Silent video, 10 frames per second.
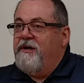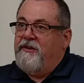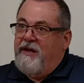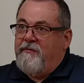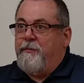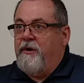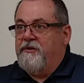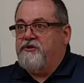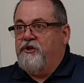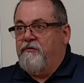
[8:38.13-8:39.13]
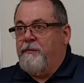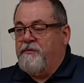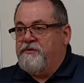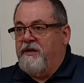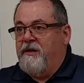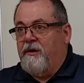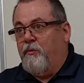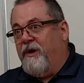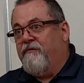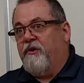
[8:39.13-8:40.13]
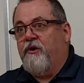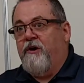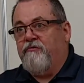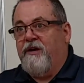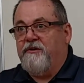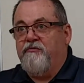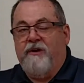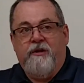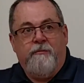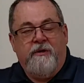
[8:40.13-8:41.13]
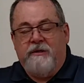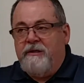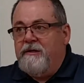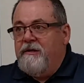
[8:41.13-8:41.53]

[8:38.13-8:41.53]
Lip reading: They have a policy you're representing, and we have a contract to run their building.